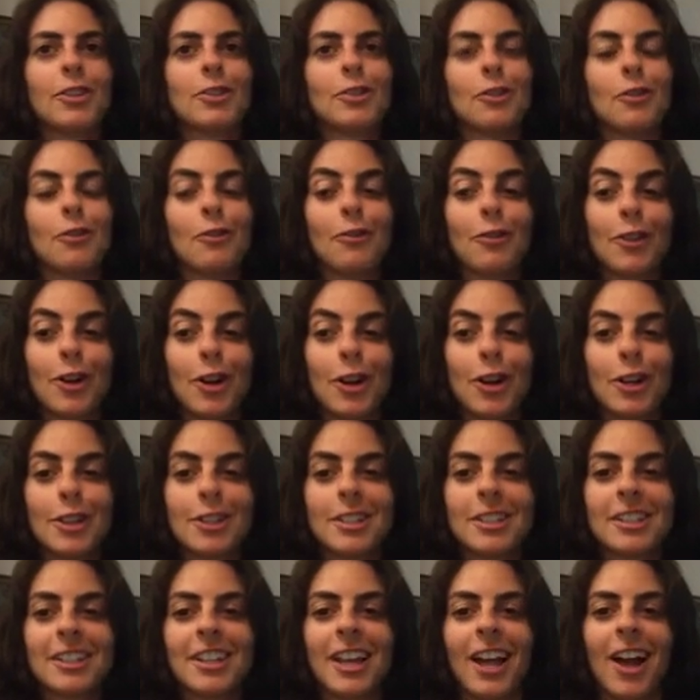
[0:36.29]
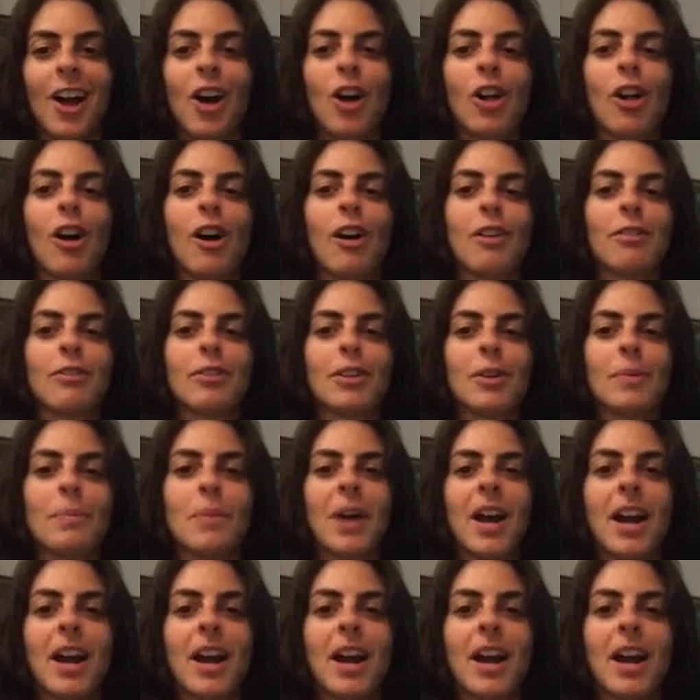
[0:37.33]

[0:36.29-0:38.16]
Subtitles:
So first, I'll offer